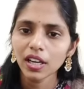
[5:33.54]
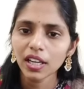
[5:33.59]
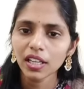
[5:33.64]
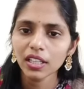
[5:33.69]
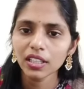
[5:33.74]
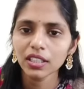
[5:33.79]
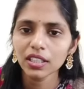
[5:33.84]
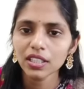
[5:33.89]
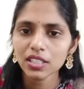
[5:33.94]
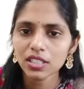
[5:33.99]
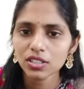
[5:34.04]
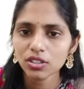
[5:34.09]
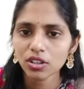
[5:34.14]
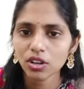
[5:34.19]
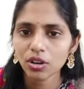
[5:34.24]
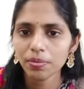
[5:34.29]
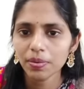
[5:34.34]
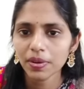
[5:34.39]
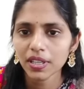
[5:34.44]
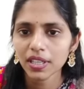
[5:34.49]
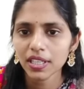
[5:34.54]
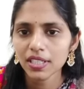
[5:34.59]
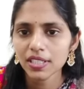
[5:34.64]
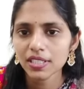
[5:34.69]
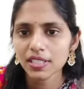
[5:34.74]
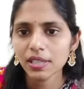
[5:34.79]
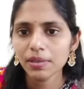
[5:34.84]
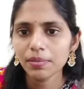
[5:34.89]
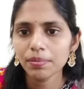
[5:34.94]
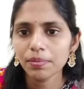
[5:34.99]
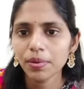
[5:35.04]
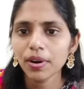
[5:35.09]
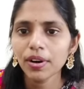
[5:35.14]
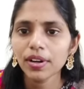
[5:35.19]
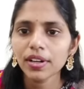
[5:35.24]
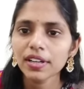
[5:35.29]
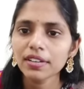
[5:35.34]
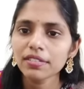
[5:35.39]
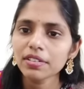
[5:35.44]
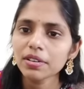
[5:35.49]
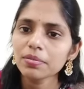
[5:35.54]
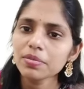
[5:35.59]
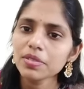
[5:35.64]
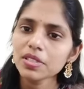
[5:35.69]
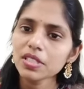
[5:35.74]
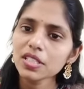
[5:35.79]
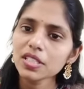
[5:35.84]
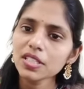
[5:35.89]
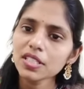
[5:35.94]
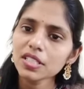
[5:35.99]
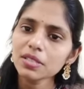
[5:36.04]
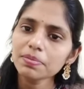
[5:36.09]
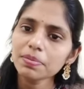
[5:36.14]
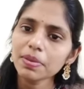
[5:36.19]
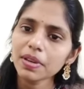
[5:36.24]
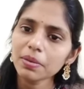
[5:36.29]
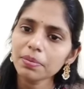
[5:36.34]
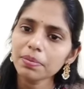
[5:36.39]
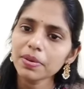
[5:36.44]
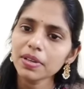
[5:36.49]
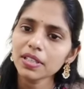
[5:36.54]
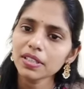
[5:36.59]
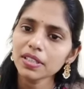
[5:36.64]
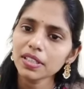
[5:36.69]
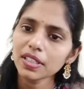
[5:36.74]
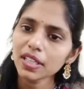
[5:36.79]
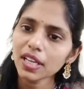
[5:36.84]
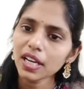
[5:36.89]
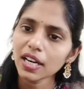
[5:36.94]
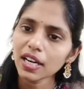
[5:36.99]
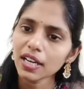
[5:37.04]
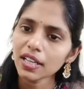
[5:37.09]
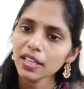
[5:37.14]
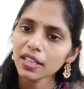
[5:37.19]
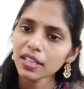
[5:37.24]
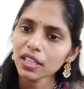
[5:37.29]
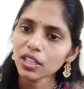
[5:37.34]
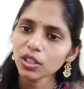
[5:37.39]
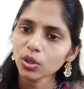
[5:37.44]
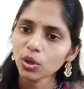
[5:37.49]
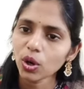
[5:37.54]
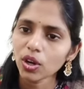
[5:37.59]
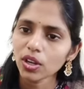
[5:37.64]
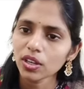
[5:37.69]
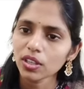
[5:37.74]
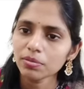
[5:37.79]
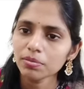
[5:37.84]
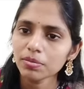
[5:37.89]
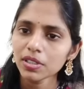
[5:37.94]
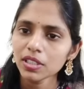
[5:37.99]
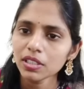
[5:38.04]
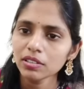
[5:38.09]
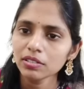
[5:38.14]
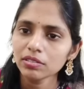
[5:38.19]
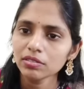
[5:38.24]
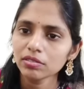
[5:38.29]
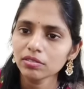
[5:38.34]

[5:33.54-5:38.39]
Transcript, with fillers: and this topic is important from GS paper 3 under economy